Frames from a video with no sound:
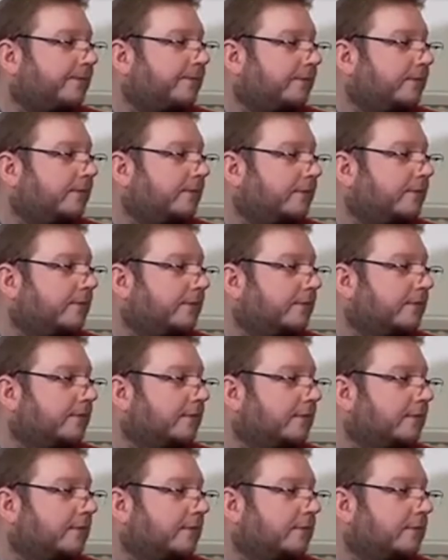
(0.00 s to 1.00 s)

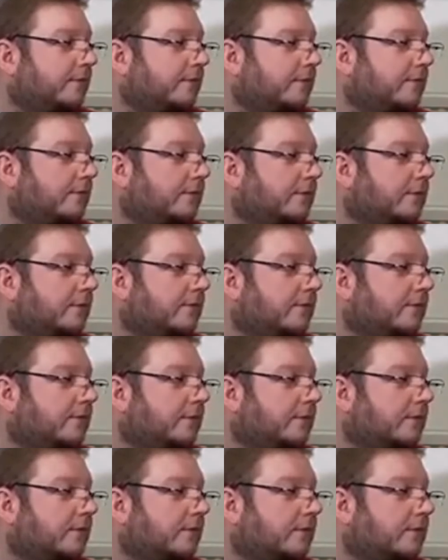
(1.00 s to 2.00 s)

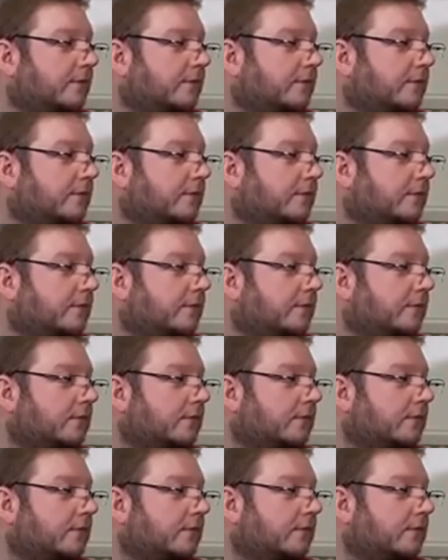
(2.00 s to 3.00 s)

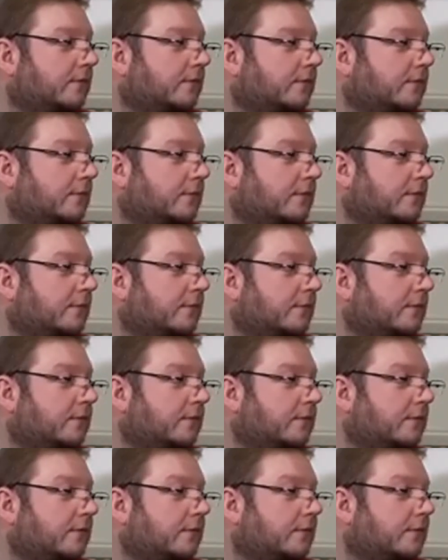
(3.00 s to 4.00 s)

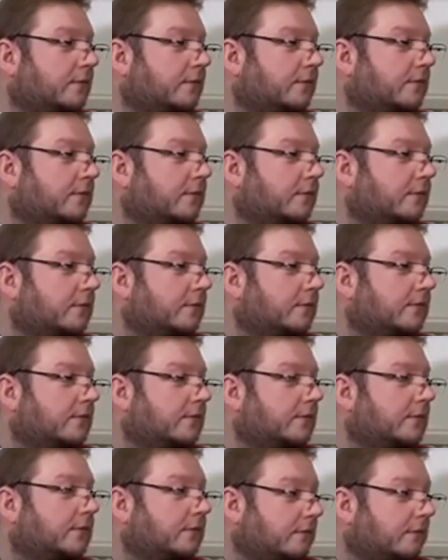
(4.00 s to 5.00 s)

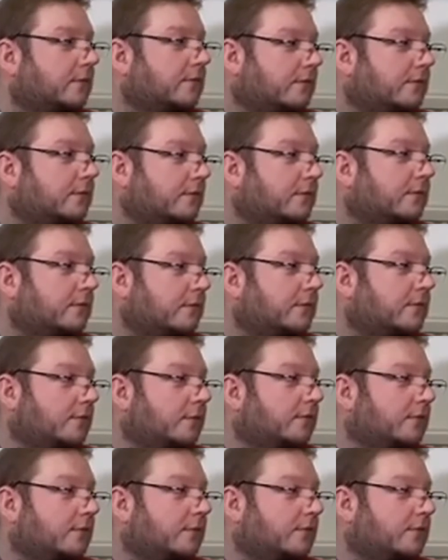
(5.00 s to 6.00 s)

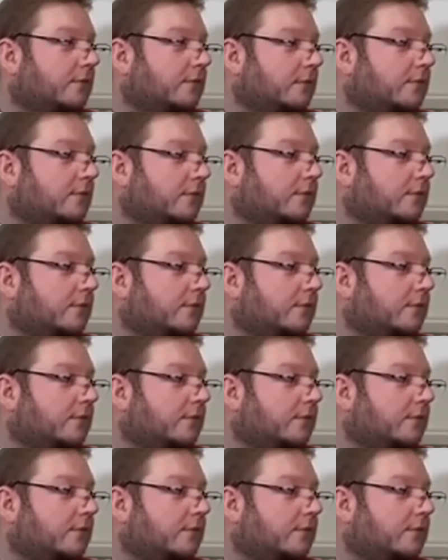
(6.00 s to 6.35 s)
[no speech]